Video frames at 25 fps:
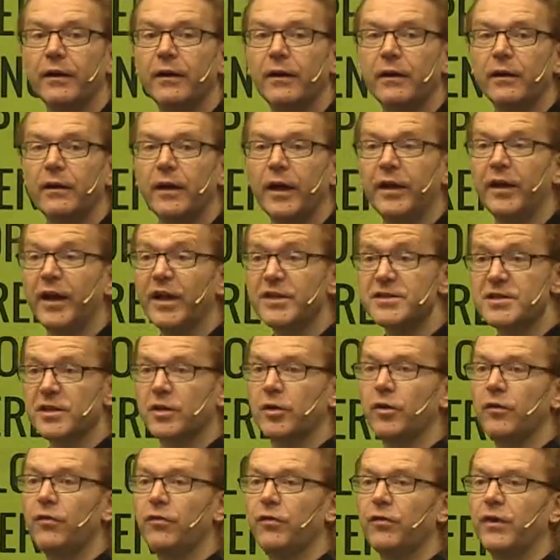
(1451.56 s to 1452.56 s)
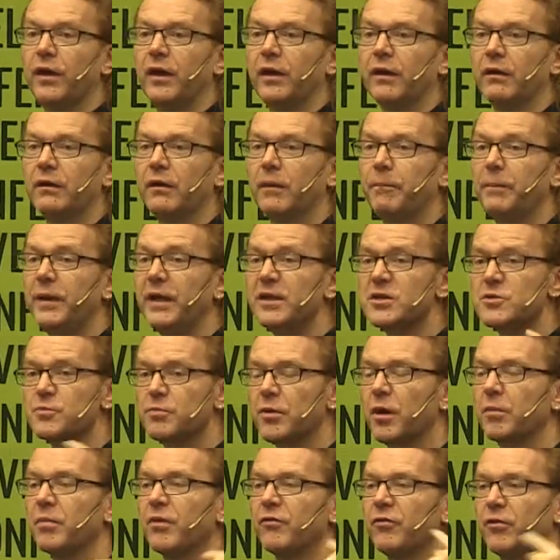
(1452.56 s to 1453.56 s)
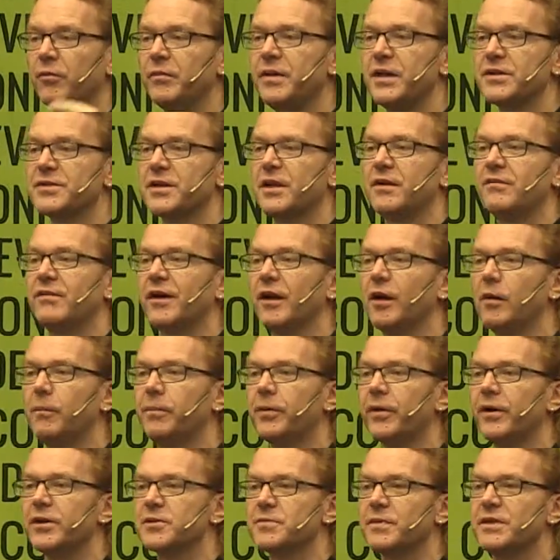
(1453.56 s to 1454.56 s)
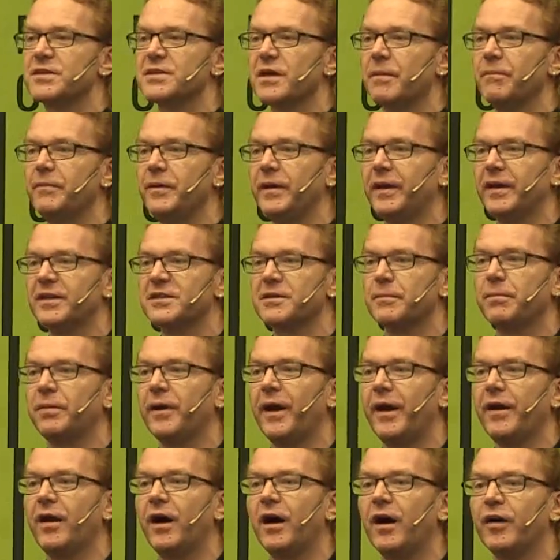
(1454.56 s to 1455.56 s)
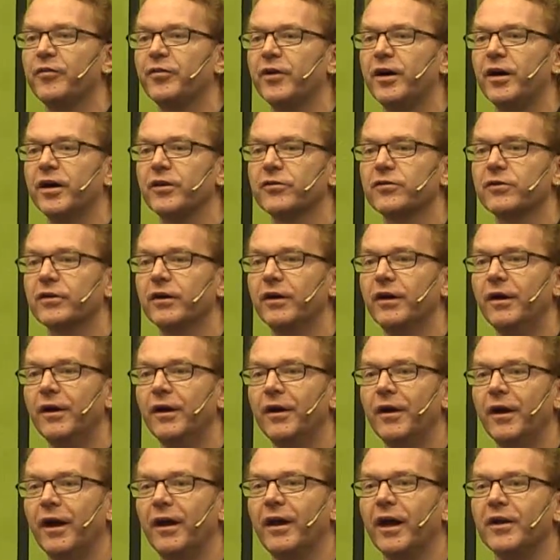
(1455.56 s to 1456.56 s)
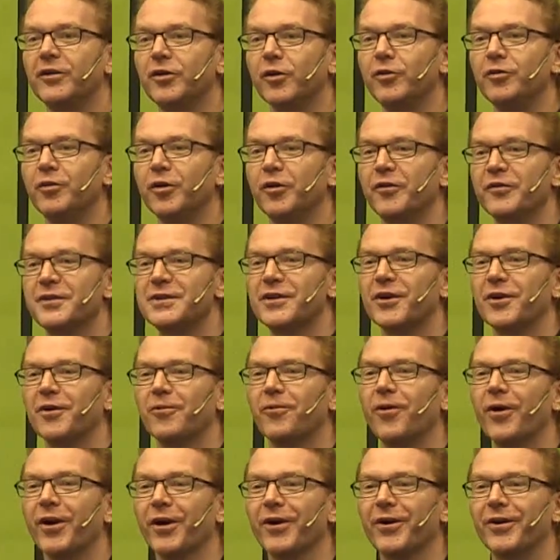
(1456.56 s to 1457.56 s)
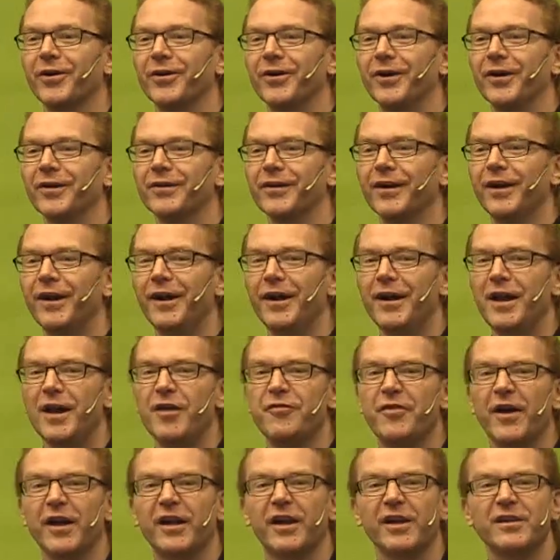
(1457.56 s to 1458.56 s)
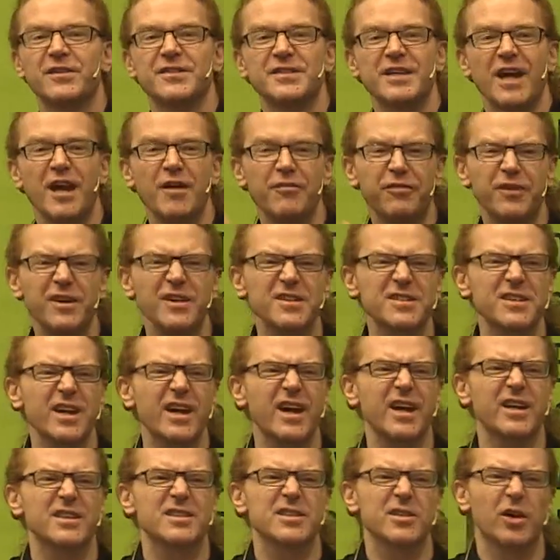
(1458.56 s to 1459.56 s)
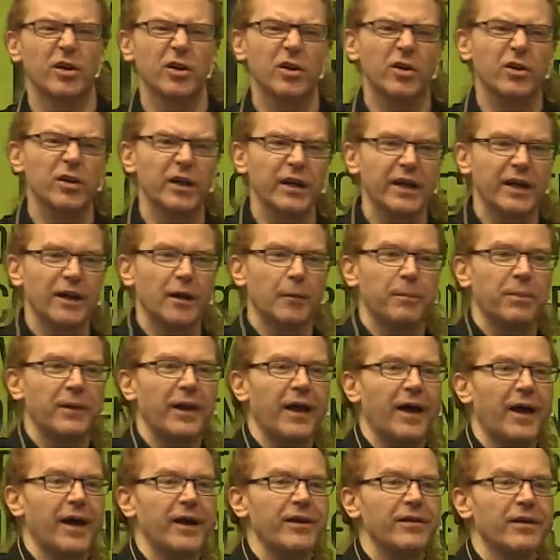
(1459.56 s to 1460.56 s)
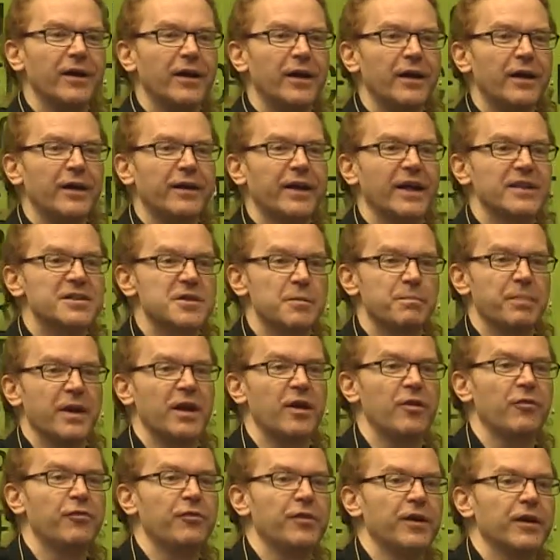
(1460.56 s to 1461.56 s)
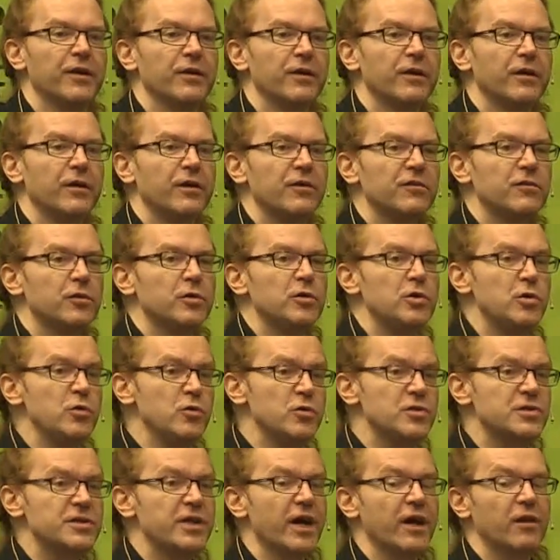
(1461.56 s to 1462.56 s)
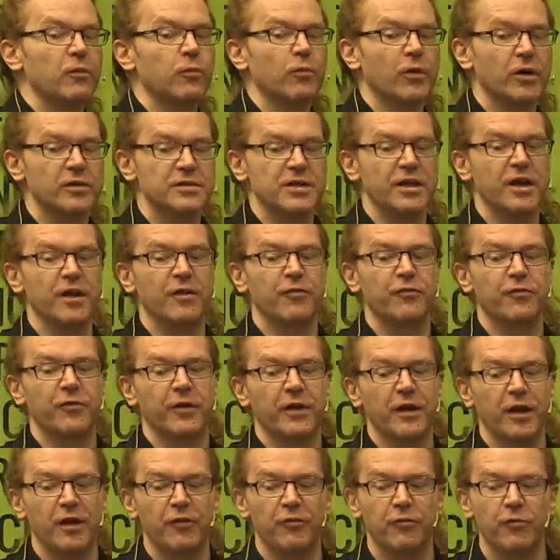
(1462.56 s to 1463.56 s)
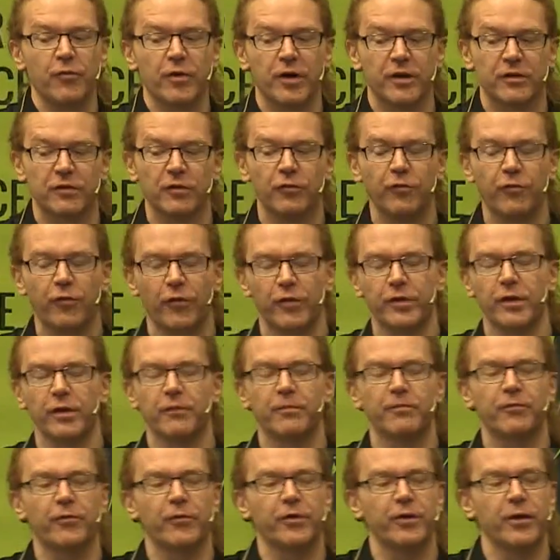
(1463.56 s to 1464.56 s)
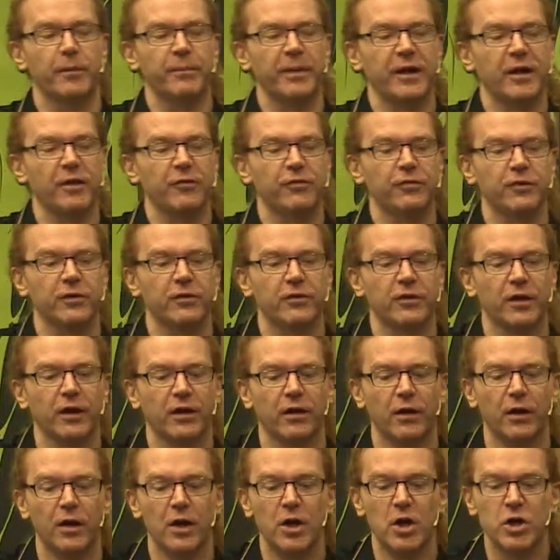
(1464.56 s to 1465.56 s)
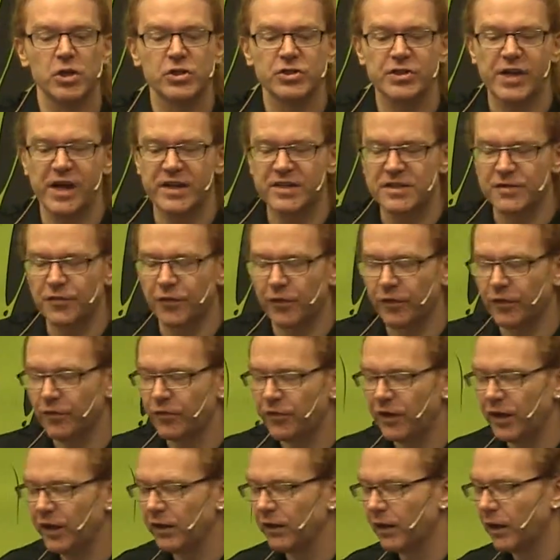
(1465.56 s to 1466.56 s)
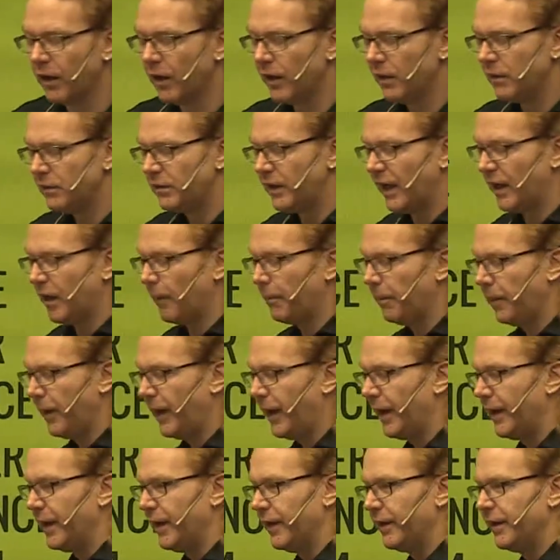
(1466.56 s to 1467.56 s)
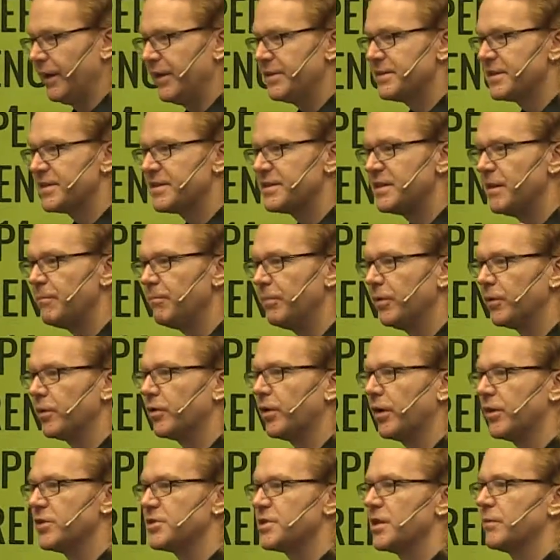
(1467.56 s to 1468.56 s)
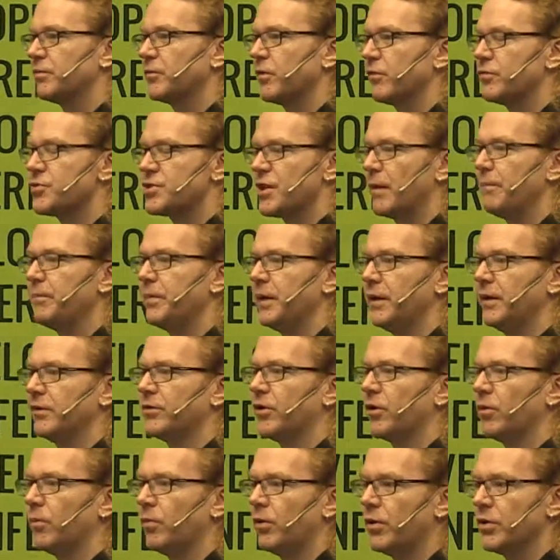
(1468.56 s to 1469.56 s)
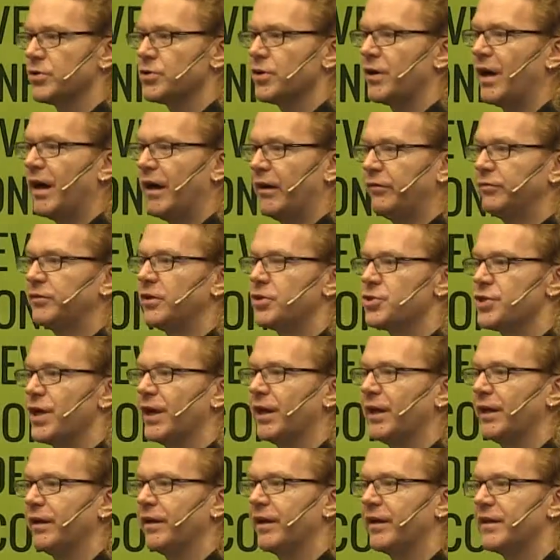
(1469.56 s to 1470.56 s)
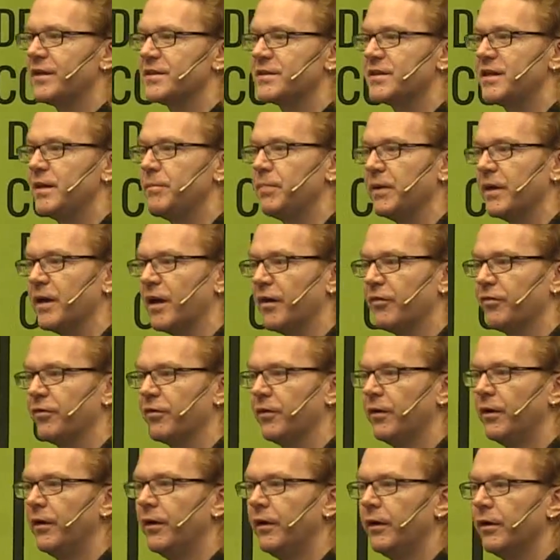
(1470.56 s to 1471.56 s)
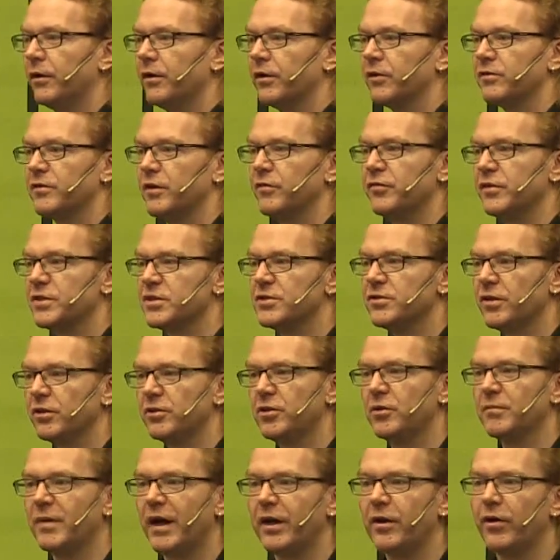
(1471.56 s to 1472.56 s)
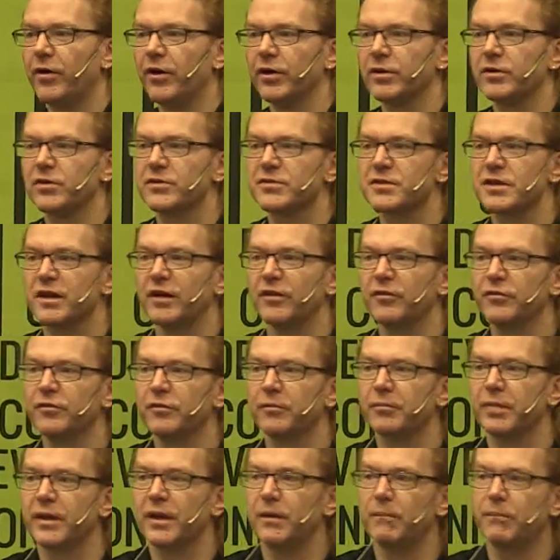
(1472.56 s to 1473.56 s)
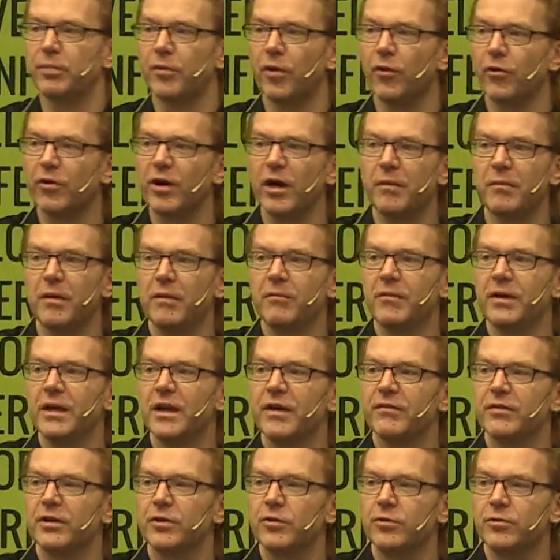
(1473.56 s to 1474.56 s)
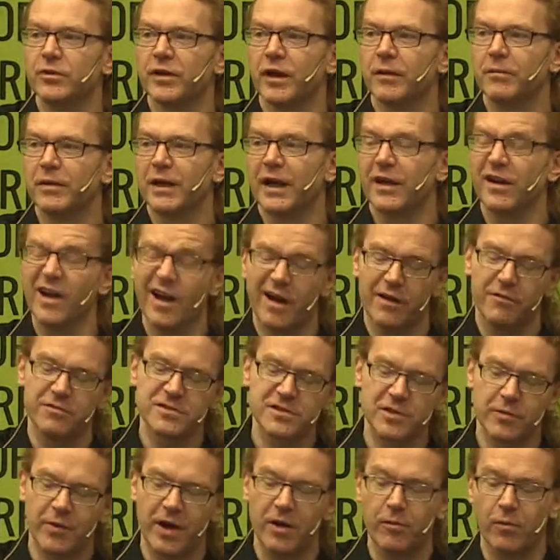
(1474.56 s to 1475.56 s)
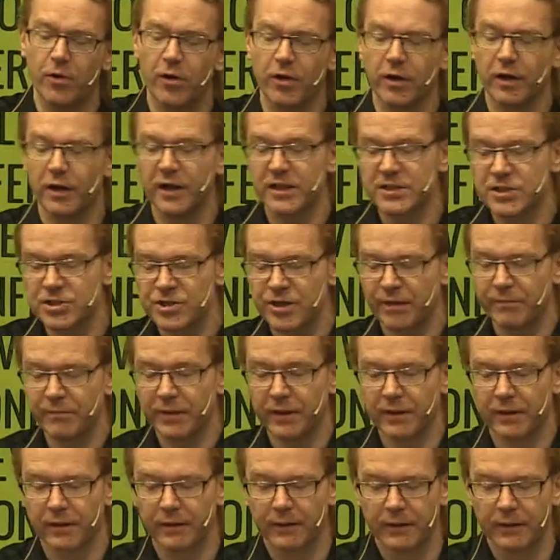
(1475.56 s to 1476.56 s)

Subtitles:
And that's a good thing. The biggest problem for me as a developer is when something gets applied half-assed and I don't know if it's going to work or not. If I can safely say it's not going to get applied, that's a benefit. So use that what if and if what for your benefit here. Test for the thing, then apply it. It's a simple concept of jumping into the water after checking that it's deep enough. Because if it's not, you might hurt yourself. But in programming, we never do that. We're like, oh, it's great water, let's jump in.